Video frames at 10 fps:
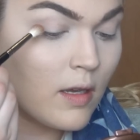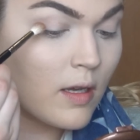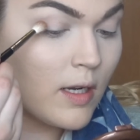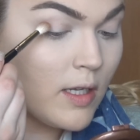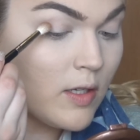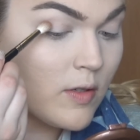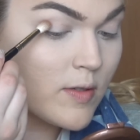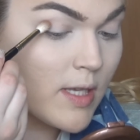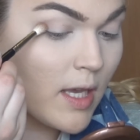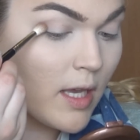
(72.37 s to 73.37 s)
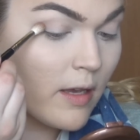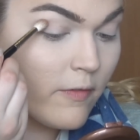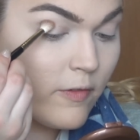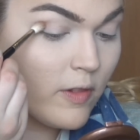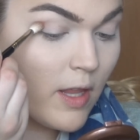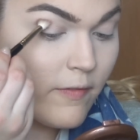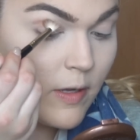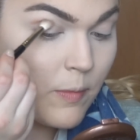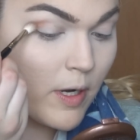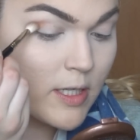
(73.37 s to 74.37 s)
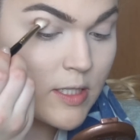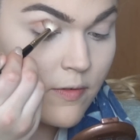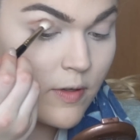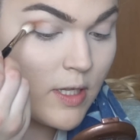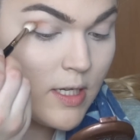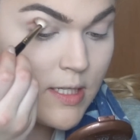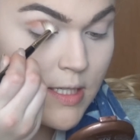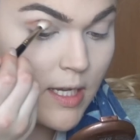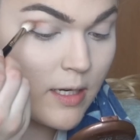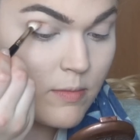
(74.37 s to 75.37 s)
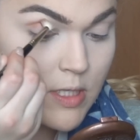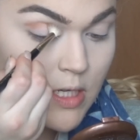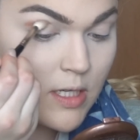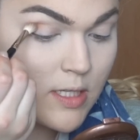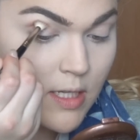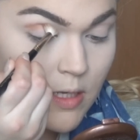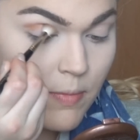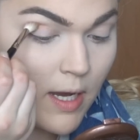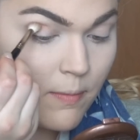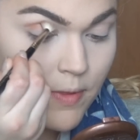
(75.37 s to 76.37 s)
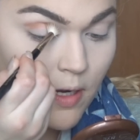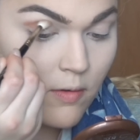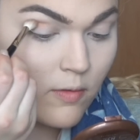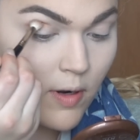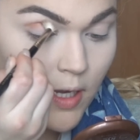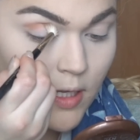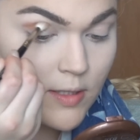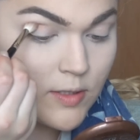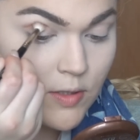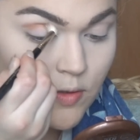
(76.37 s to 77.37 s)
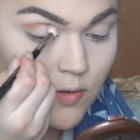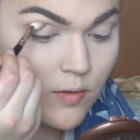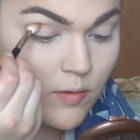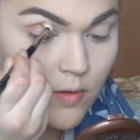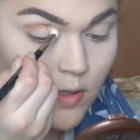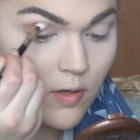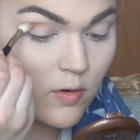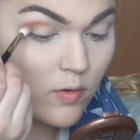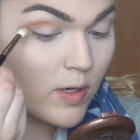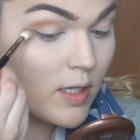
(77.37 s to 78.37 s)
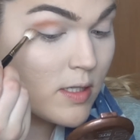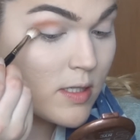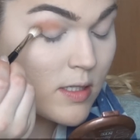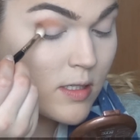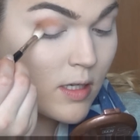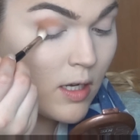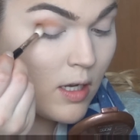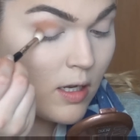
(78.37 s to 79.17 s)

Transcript: gonna use a fluffy brush for this and I'm just gonna pop that right into the crease.